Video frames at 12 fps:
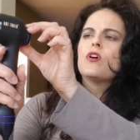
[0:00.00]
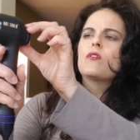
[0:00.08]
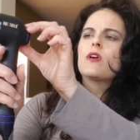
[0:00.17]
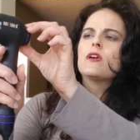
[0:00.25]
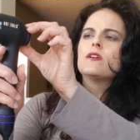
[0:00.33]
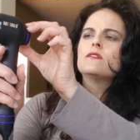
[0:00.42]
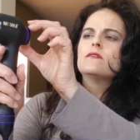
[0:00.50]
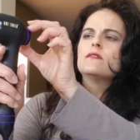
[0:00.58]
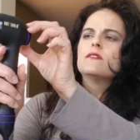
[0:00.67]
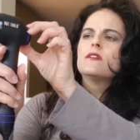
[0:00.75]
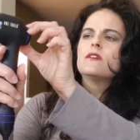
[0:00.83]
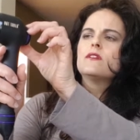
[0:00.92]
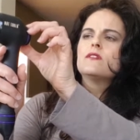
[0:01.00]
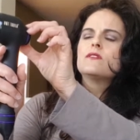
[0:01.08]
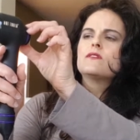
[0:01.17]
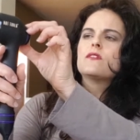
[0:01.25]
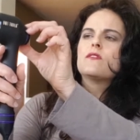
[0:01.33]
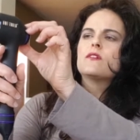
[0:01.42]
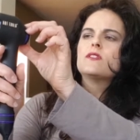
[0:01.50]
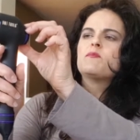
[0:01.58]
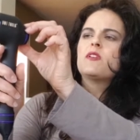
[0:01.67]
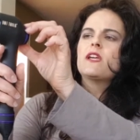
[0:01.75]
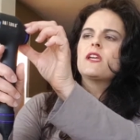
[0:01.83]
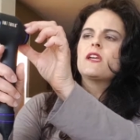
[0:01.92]
Okay, so
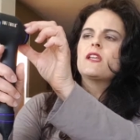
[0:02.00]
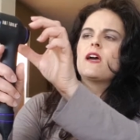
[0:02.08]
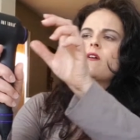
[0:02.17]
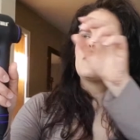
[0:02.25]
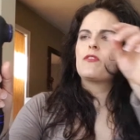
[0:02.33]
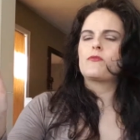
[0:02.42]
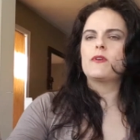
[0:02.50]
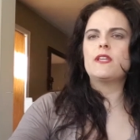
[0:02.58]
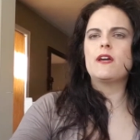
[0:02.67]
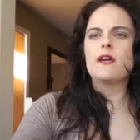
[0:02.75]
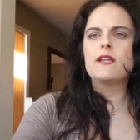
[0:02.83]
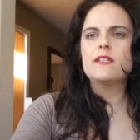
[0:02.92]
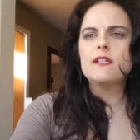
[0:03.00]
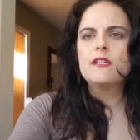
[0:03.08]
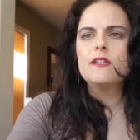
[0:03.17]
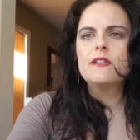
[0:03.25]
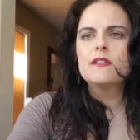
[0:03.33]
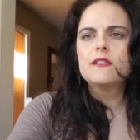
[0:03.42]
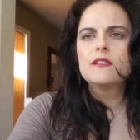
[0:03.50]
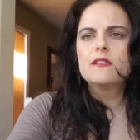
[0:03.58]
it's blinking now at 390